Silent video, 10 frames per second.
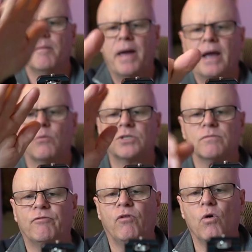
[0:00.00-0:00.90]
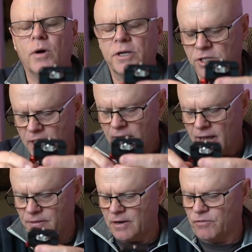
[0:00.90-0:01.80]
backwards and forwards.
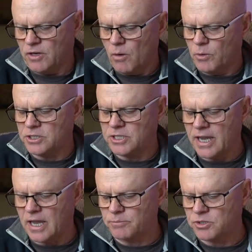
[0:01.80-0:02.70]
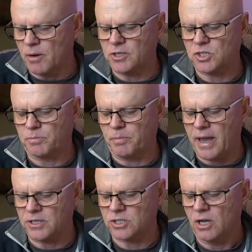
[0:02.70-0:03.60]
And then if you don't want to take up so much
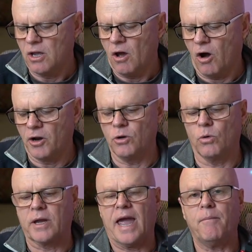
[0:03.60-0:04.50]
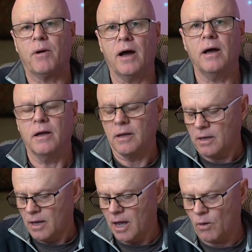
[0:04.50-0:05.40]
space on your camera
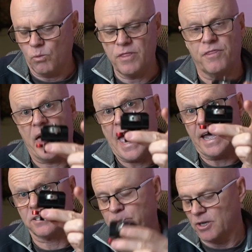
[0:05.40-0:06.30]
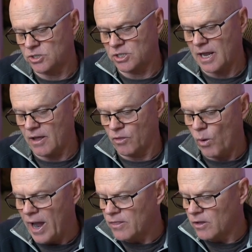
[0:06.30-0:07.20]
uh, with that, because the
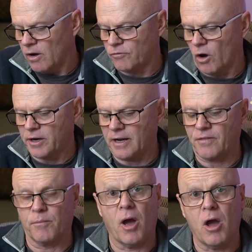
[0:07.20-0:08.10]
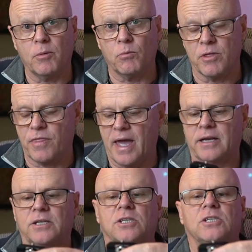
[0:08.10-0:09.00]
way that I've got it at the moment with that
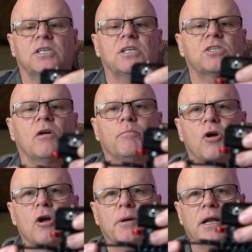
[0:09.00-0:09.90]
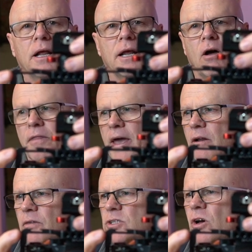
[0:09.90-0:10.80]
is it sits on permanently like that
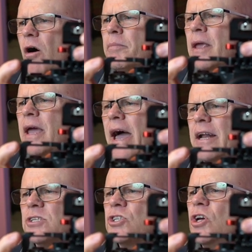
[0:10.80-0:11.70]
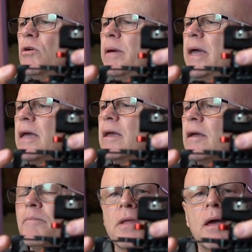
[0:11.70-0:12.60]
on the top and it's too big.
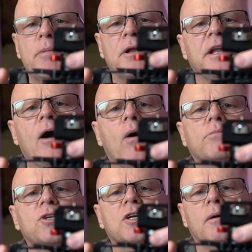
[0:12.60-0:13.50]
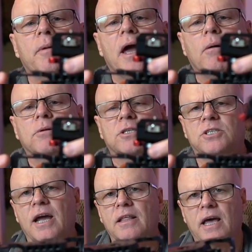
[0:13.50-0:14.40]
But now I'm just going to be able to
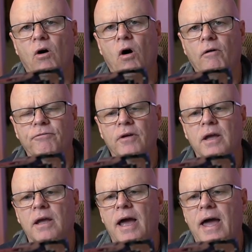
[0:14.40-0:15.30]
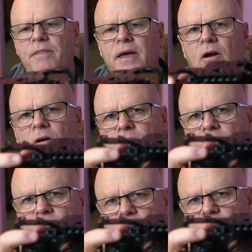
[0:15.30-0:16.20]
take that off and then I can
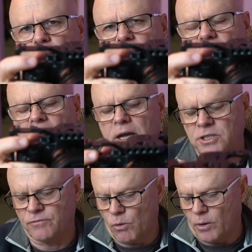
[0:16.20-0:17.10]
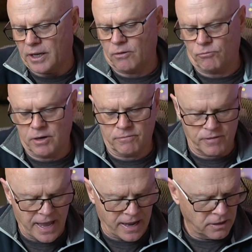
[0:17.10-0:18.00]
use it just with a cage if I want to get rid of
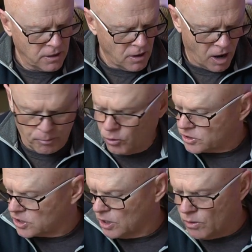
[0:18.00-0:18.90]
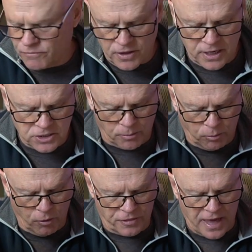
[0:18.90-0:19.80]
that. I bought two of these. I
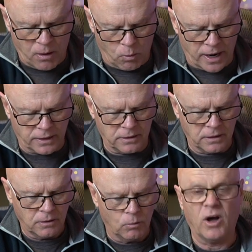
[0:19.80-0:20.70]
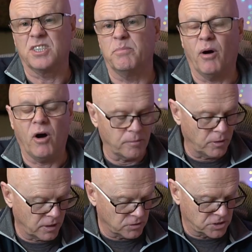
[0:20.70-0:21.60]
bought that one well, I didn't buy them,
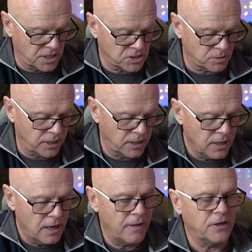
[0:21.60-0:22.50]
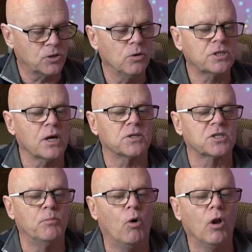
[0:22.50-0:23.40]
it got sent to me. And there's also a
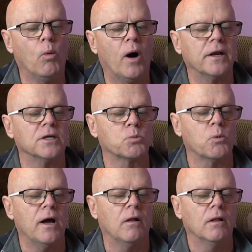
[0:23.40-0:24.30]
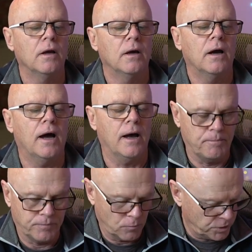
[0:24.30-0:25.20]
smaller one as well,
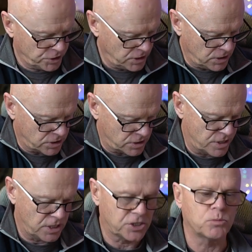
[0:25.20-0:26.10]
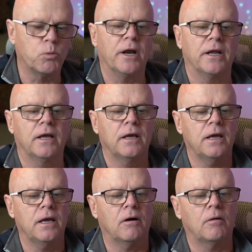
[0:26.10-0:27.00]
um, which is this one
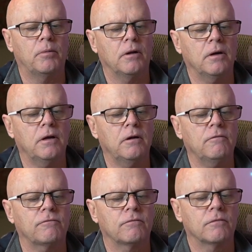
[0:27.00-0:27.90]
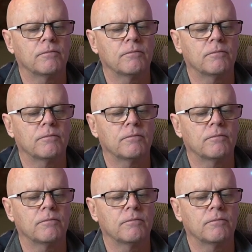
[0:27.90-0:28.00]
here, I believe.